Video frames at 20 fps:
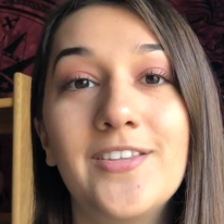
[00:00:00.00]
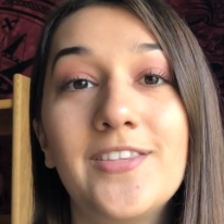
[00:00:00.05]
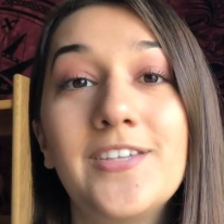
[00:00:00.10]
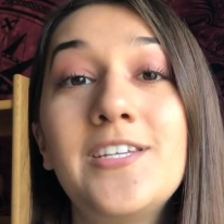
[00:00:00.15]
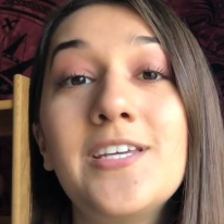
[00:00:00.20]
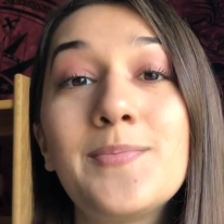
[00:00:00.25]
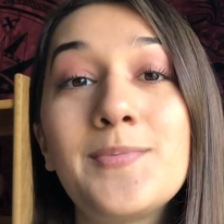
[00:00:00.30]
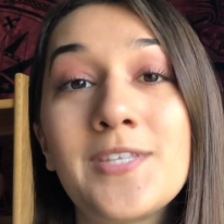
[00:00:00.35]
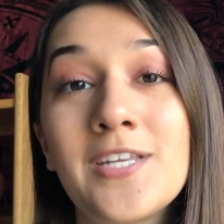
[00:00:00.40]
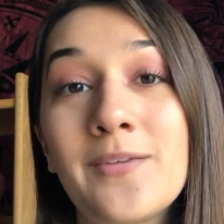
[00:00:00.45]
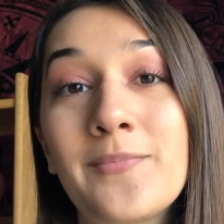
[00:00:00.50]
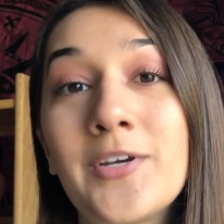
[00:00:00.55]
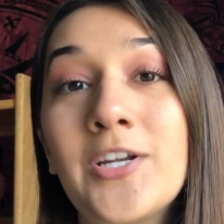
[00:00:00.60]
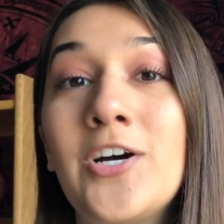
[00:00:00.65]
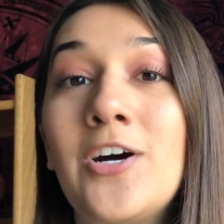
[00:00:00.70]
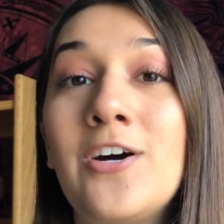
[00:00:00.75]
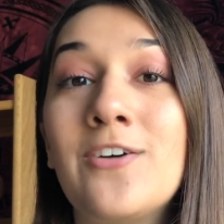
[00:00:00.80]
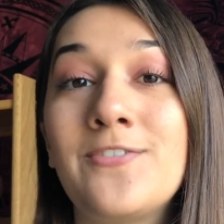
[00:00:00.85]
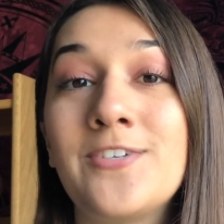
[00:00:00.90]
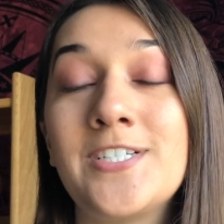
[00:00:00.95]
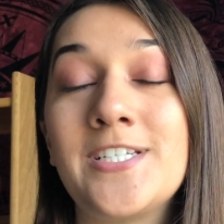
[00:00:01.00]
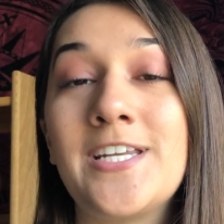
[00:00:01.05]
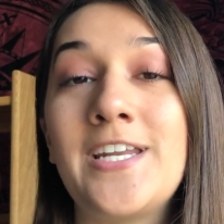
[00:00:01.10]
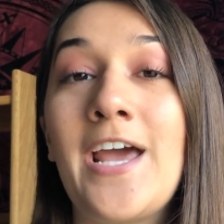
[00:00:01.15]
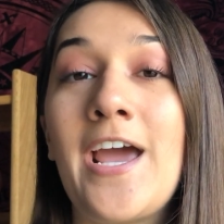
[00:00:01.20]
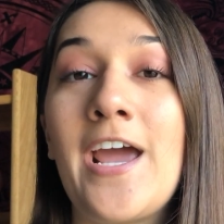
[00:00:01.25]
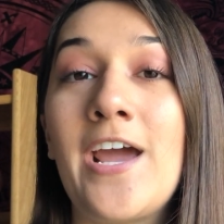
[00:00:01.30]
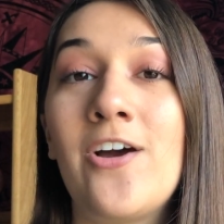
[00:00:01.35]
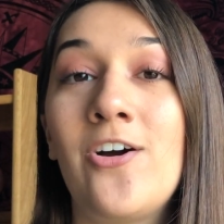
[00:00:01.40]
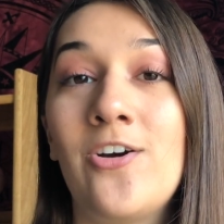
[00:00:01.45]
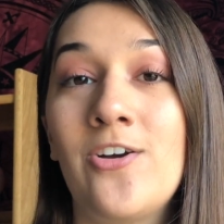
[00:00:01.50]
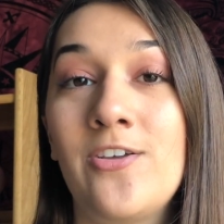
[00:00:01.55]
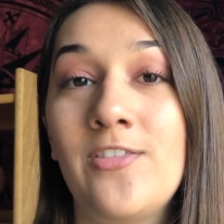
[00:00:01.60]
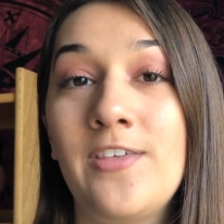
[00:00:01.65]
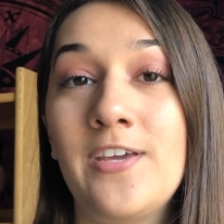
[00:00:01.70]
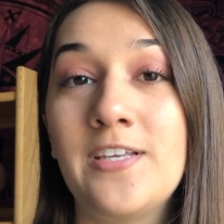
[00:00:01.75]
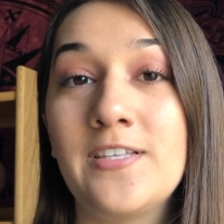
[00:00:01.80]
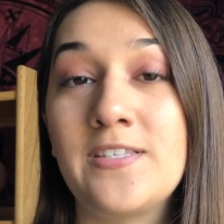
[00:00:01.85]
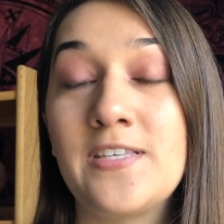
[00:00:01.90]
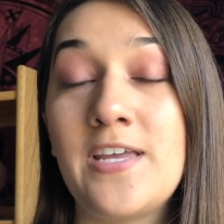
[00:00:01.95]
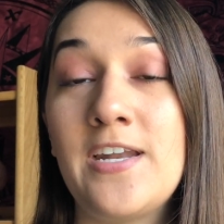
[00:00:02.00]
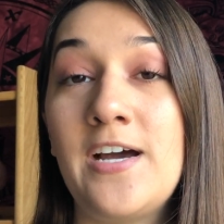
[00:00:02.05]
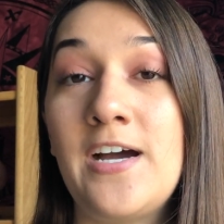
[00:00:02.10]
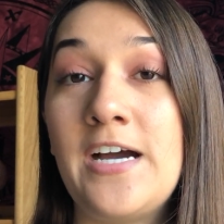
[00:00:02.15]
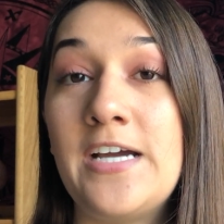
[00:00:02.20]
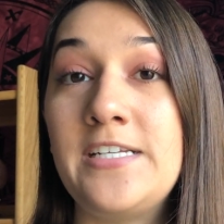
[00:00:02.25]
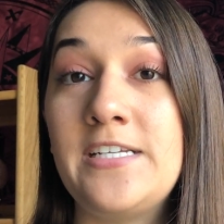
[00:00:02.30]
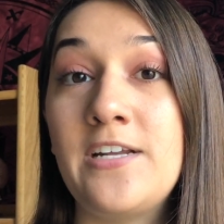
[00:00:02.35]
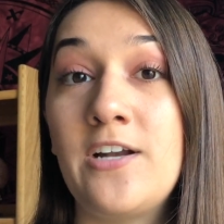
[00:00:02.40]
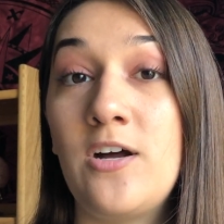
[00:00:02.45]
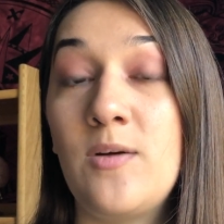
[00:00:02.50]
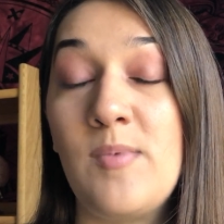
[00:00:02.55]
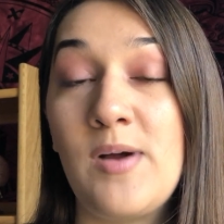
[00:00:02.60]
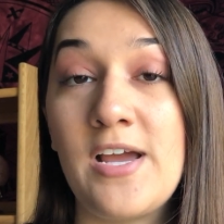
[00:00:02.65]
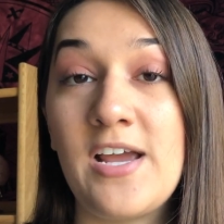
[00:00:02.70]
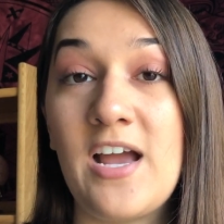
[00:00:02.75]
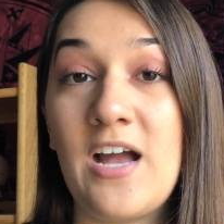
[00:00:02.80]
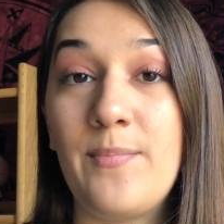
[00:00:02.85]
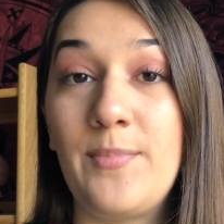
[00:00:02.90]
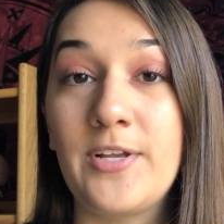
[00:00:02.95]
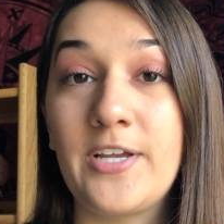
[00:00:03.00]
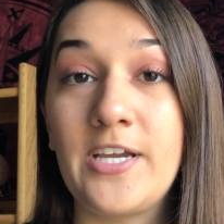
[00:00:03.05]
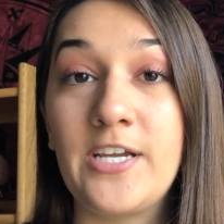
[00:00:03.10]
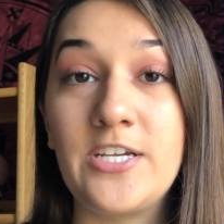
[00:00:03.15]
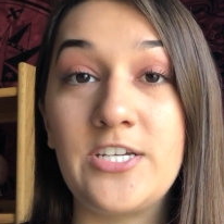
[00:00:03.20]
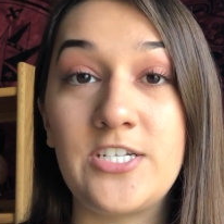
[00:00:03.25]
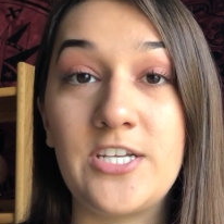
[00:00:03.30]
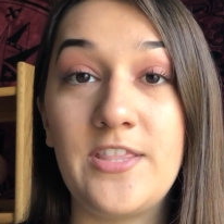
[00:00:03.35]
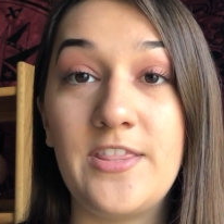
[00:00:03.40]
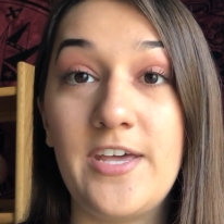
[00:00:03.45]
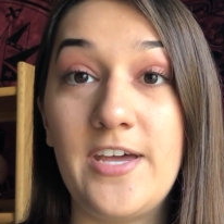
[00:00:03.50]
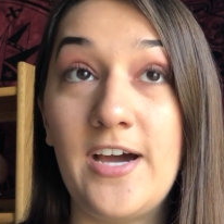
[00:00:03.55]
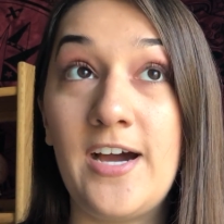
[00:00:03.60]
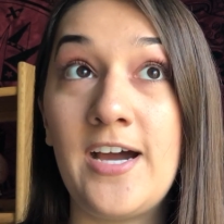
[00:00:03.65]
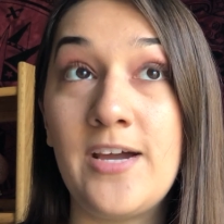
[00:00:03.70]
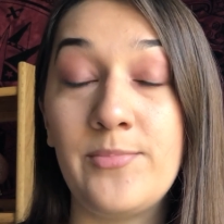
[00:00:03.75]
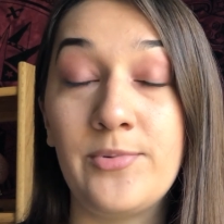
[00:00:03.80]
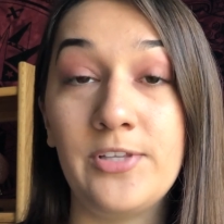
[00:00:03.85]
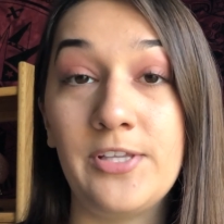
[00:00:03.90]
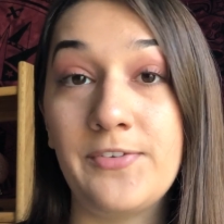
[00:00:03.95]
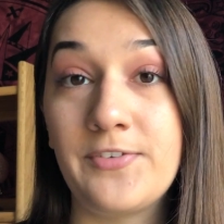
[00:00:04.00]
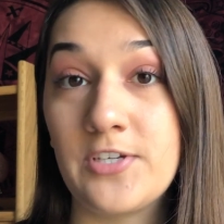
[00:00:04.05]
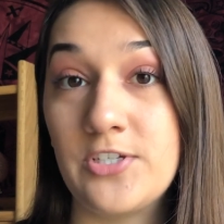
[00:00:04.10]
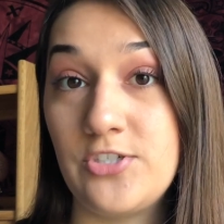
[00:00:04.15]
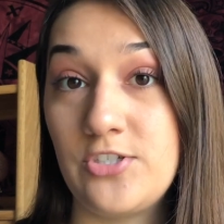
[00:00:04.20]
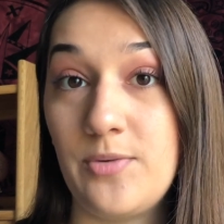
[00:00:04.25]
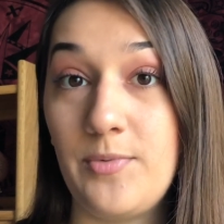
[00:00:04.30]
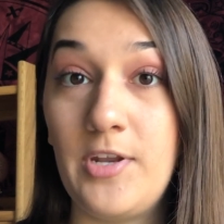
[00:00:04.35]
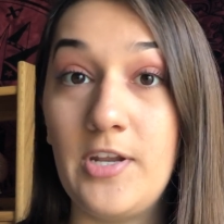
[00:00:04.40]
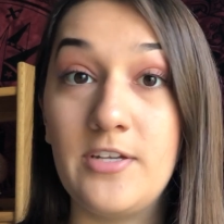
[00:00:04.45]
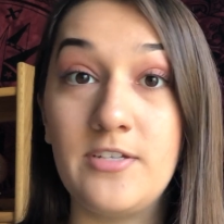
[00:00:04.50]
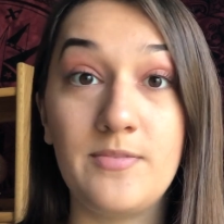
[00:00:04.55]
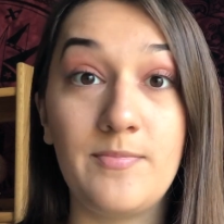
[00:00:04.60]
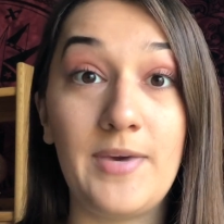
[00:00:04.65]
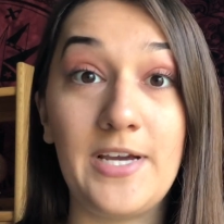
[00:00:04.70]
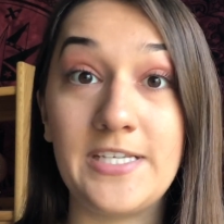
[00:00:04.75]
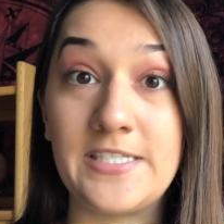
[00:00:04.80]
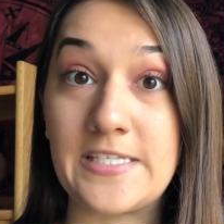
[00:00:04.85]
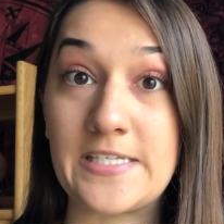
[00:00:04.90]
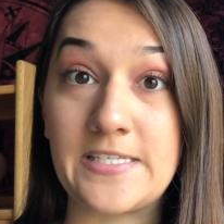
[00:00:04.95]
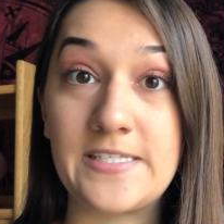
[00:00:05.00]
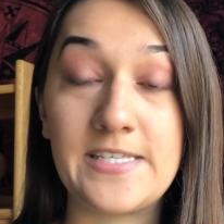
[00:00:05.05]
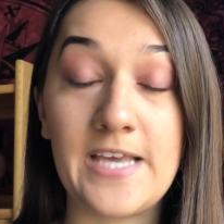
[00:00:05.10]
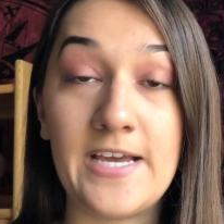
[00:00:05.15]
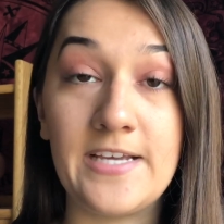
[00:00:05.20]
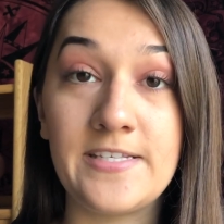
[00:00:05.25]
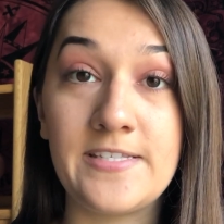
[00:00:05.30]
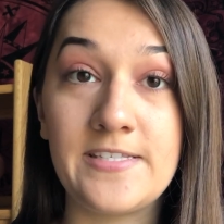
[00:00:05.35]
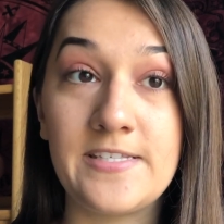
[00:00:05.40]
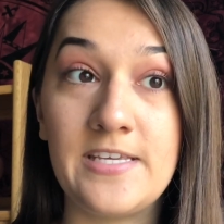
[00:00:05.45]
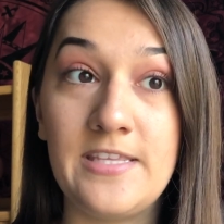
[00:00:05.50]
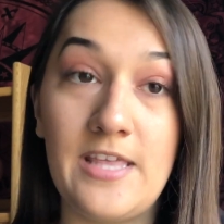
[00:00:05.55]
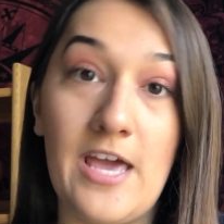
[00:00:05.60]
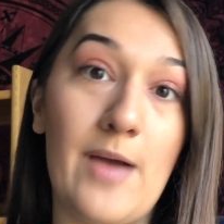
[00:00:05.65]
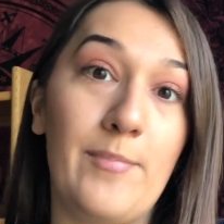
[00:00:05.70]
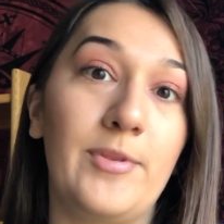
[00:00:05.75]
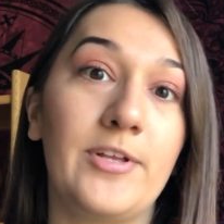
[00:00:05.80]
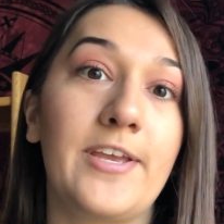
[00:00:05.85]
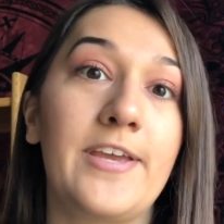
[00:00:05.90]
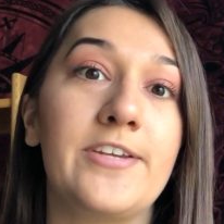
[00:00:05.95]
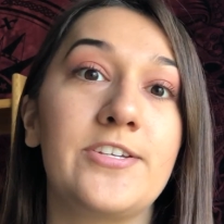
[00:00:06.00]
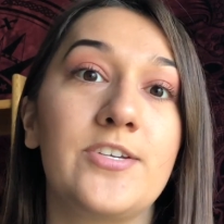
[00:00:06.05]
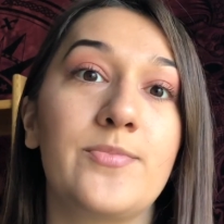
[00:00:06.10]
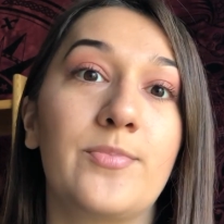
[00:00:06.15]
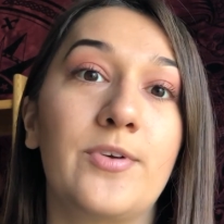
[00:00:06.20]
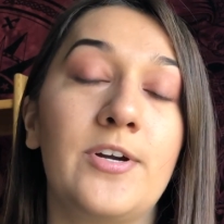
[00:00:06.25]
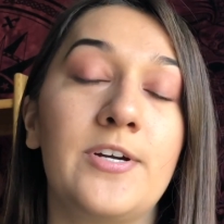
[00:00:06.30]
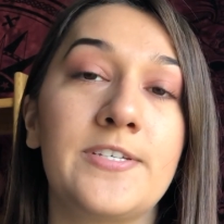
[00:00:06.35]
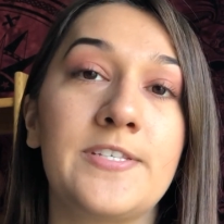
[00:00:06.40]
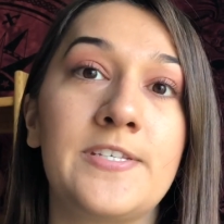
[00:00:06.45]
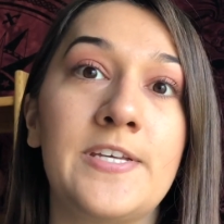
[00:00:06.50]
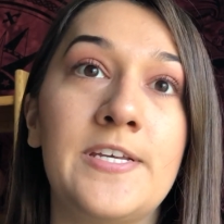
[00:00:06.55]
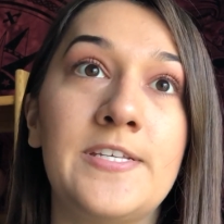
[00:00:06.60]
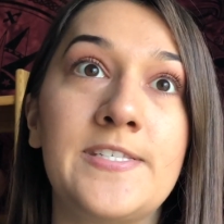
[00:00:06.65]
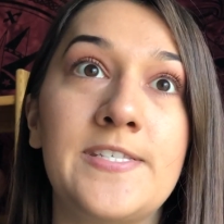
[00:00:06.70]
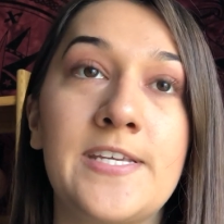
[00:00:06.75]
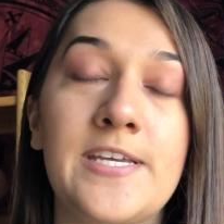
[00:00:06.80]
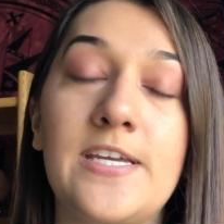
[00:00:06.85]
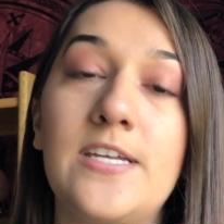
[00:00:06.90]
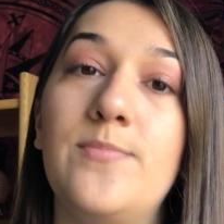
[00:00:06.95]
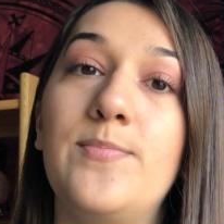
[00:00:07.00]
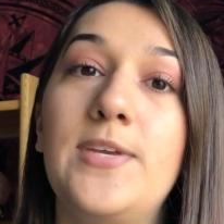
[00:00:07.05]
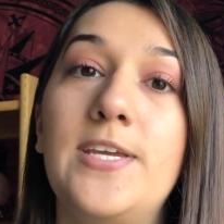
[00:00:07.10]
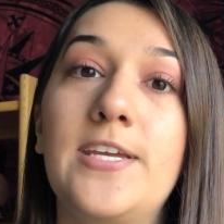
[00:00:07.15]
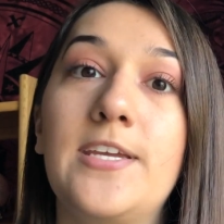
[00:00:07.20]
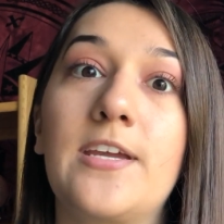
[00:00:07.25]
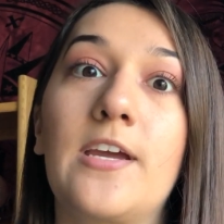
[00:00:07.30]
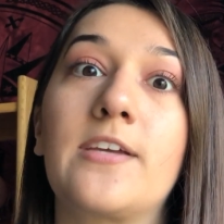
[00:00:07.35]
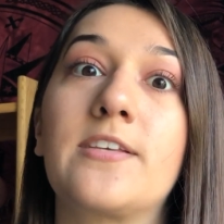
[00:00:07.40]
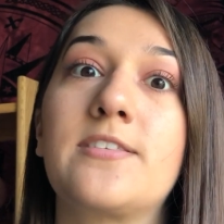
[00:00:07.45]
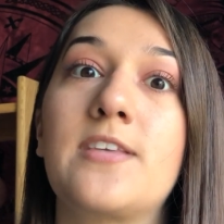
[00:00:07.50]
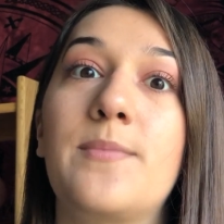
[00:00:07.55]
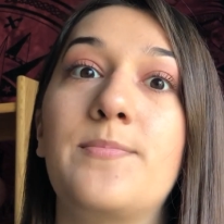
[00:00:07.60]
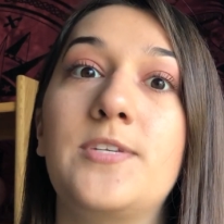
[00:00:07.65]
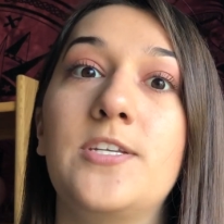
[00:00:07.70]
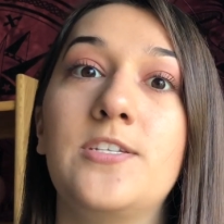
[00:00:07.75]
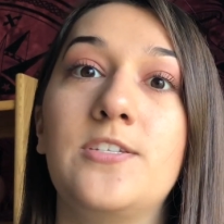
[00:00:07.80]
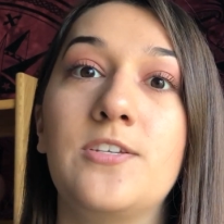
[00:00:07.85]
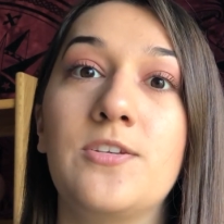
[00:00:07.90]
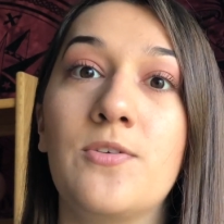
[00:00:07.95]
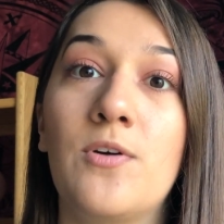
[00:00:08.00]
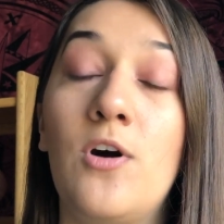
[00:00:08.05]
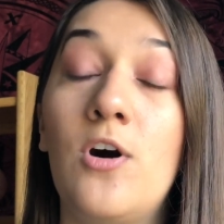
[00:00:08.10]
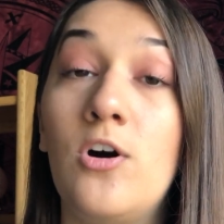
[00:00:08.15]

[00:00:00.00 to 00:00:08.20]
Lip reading: The tips that I'm going to offer today are things that I did on my application that I believe contributed to my success in the application process and being accepted to